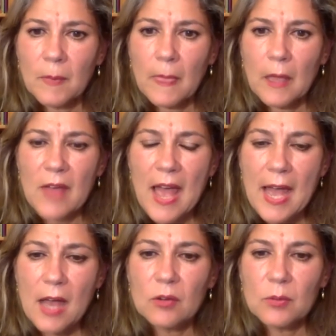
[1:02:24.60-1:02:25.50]
of mm-hmm.
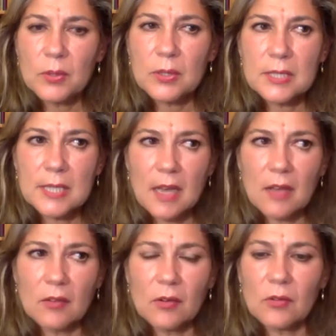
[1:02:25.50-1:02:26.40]
how to put
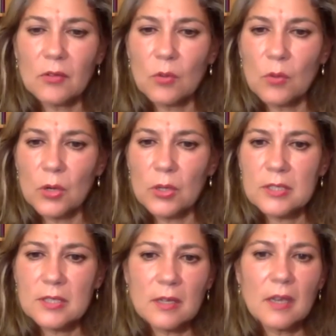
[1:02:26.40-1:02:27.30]
together the
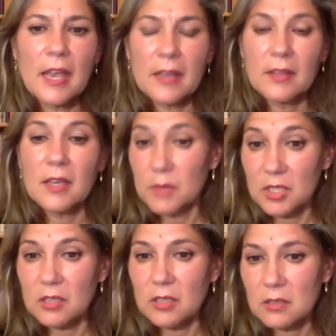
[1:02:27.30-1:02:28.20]
words and the
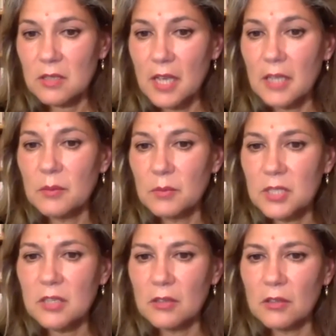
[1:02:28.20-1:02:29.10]
images, and in
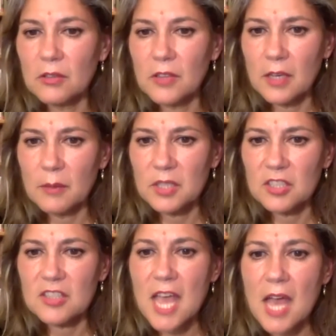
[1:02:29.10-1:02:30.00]
particular the
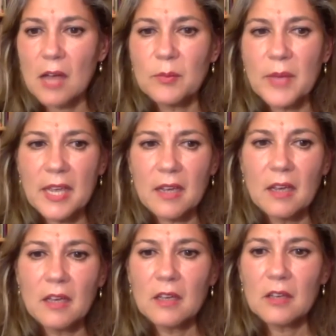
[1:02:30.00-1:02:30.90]
images, how to make
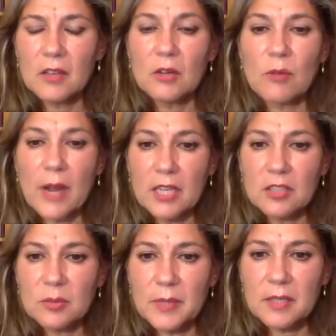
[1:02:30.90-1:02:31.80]
the
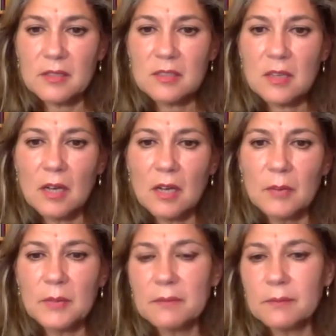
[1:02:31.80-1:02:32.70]
arrangements. Um,
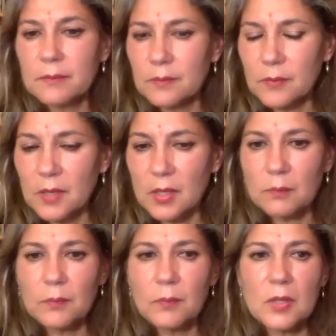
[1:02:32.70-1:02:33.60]
and you know,
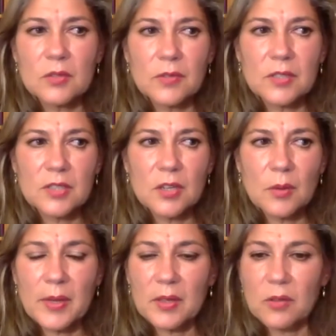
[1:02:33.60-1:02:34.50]
most of us know
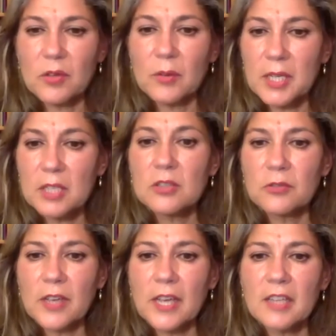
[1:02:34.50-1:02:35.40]
about the film
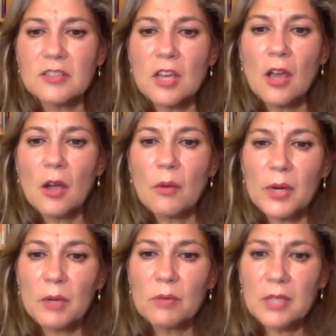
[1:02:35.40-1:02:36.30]
interface, where
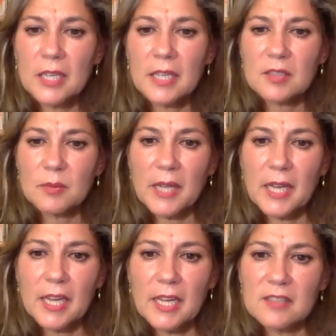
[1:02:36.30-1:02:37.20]
he really
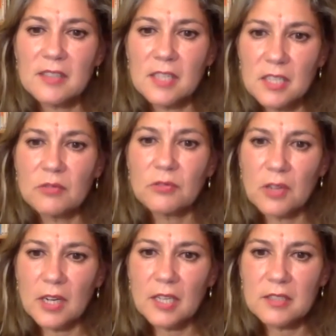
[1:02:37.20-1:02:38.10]
explains the
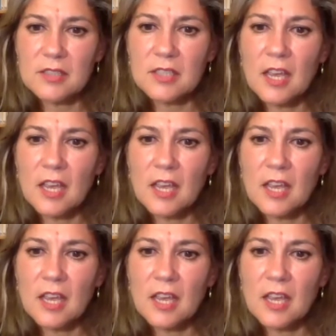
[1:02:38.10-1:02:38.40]
difference